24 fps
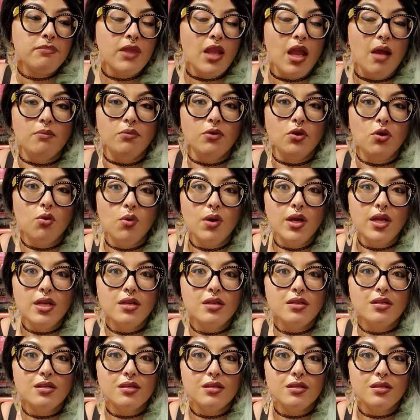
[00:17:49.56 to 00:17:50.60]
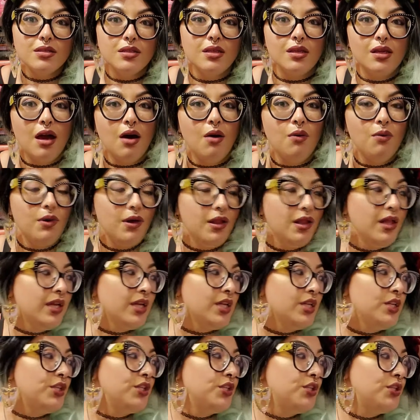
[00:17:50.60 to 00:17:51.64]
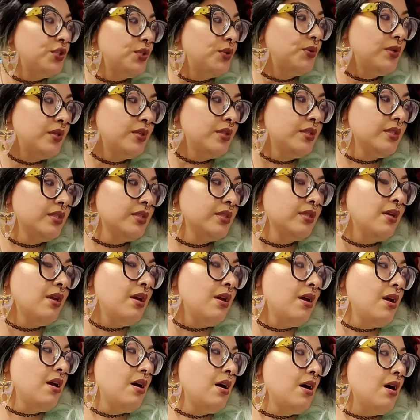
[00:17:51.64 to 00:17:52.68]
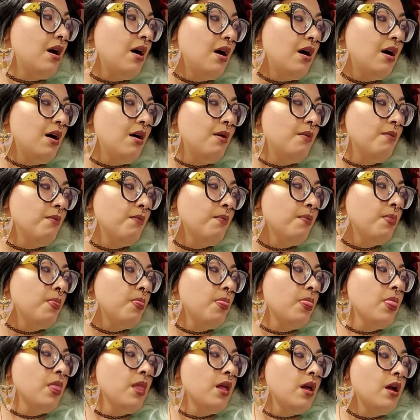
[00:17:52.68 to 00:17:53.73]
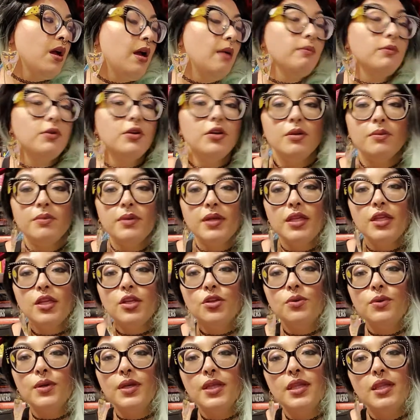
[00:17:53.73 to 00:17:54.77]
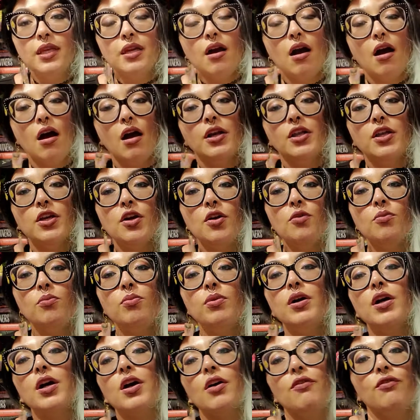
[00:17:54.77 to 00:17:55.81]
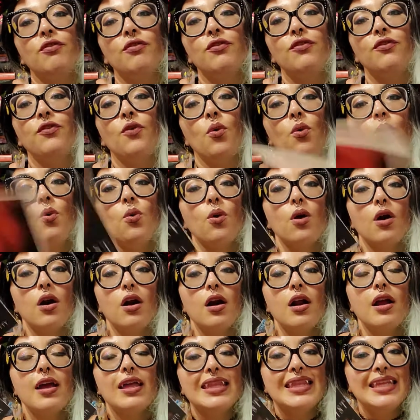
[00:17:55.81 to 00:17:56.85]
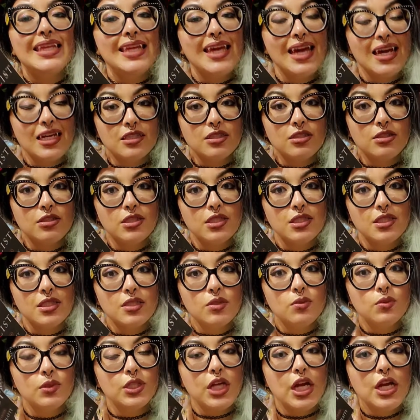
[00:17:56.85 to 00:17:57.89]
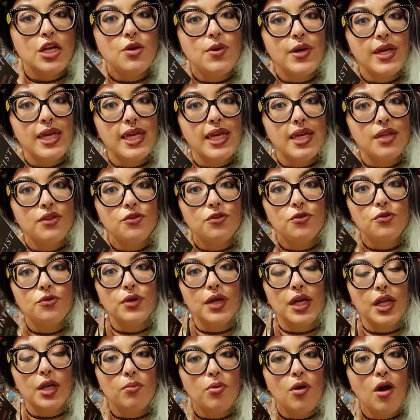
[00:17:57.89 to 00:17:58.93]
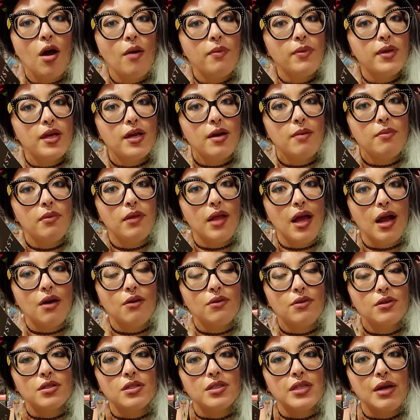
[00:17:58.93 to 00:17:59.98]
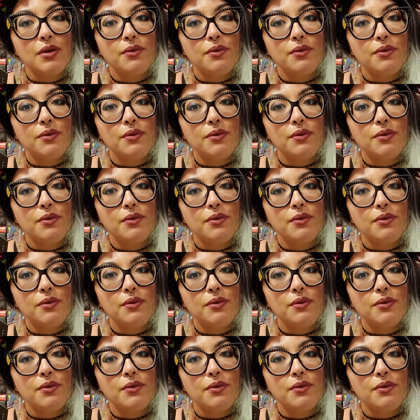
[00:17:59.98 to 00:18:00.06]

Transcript: I'm going to see how well I can do this. I'm going to be doing the audiobook for The Exorcist, which I know I can get through in probably a couple hours, because I